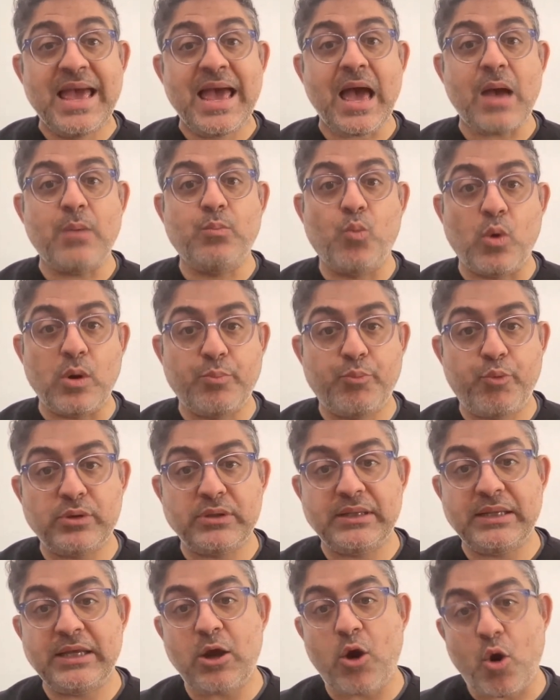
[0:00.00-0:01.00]
and more
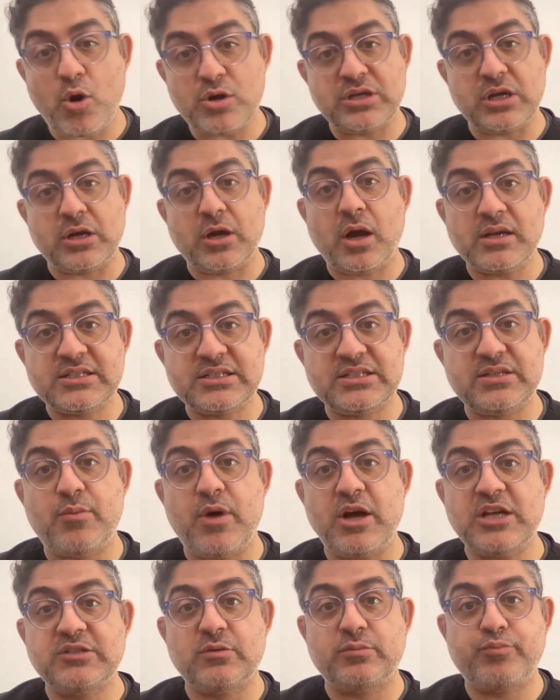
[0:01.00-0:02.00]
importantly, ours is a
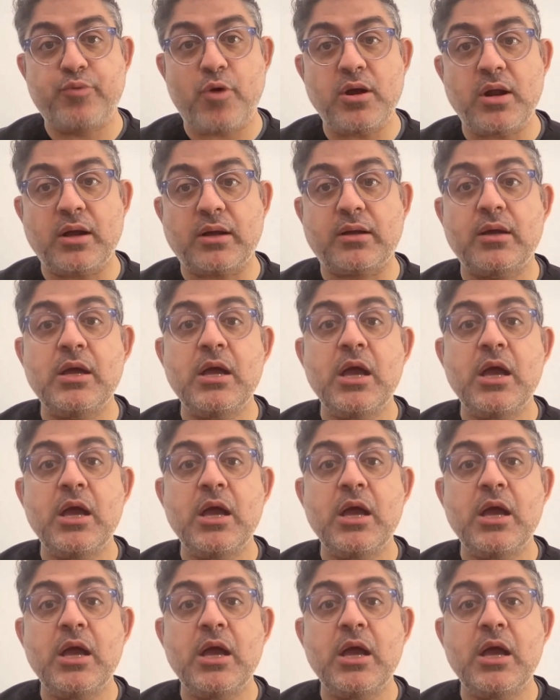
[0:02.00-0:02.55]
customizable product,